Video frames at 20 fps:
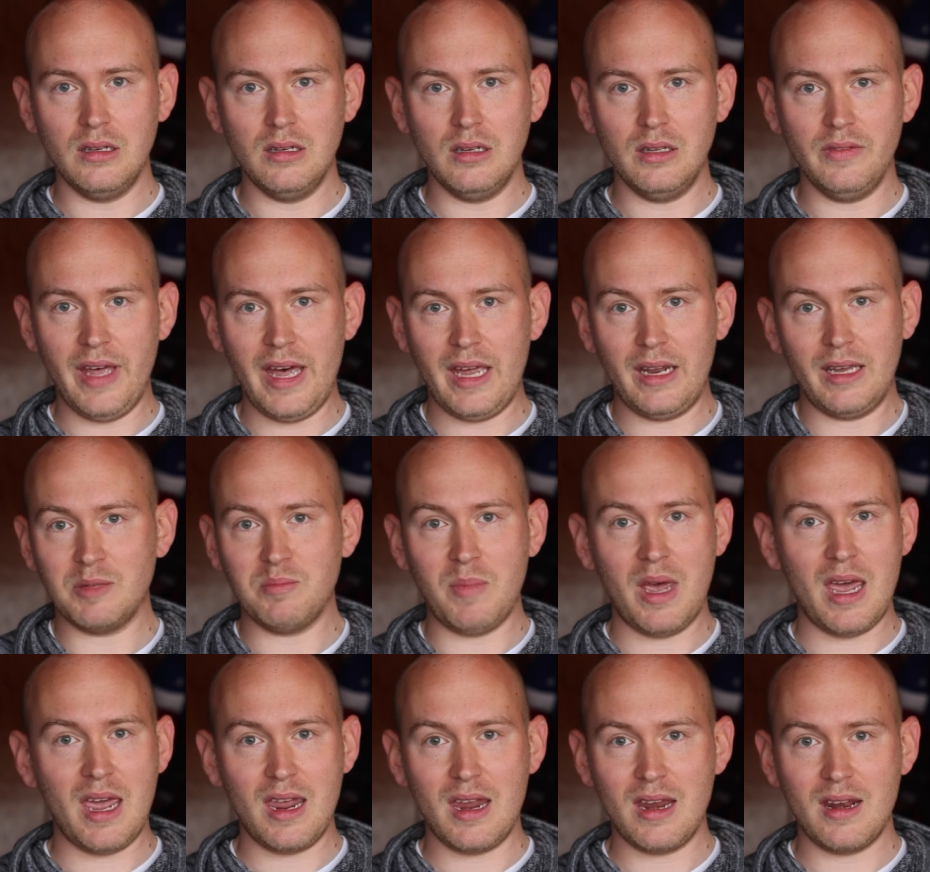And that has
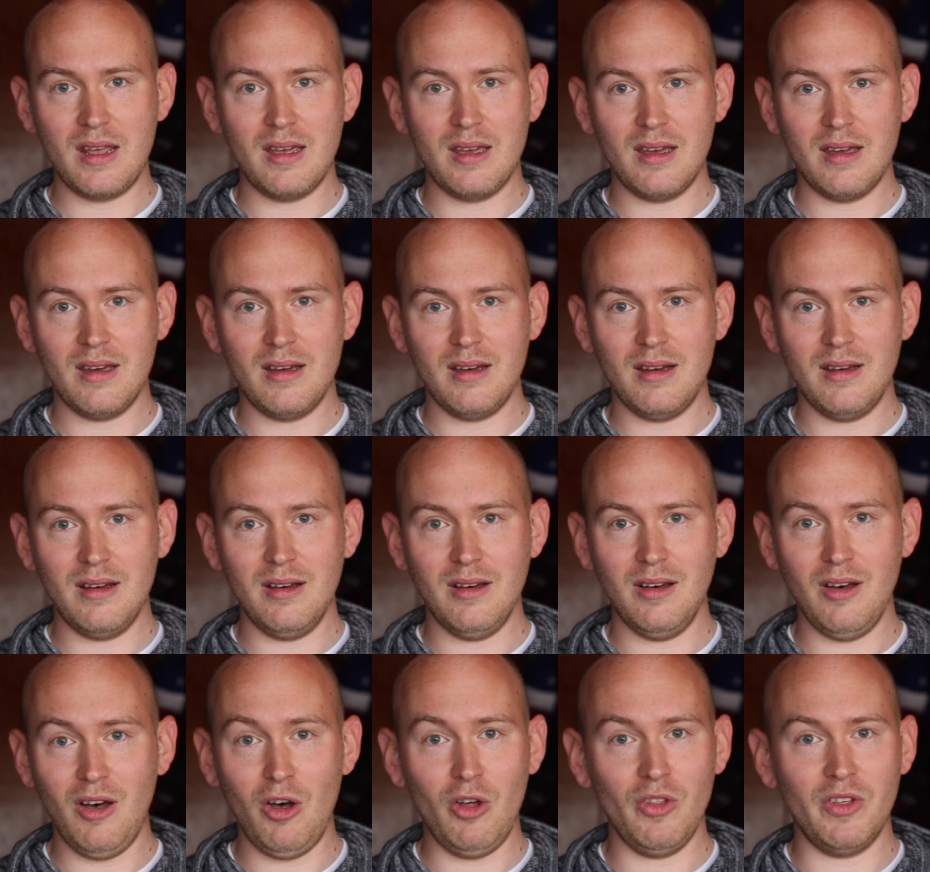made
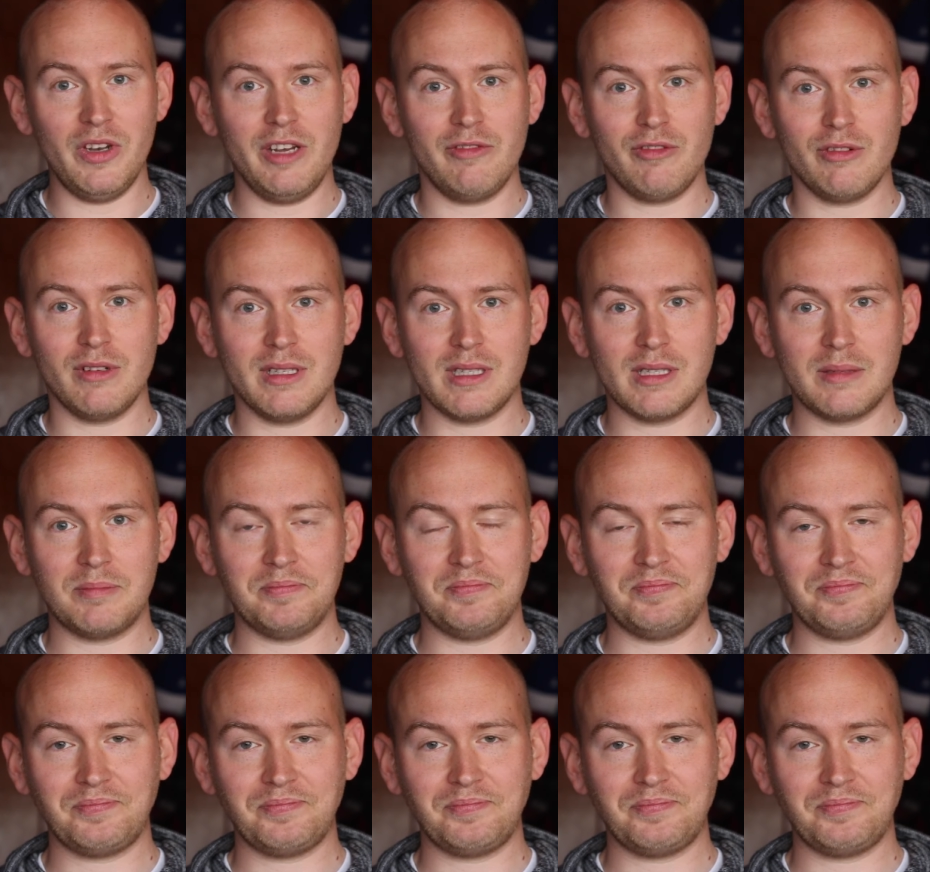all the difference.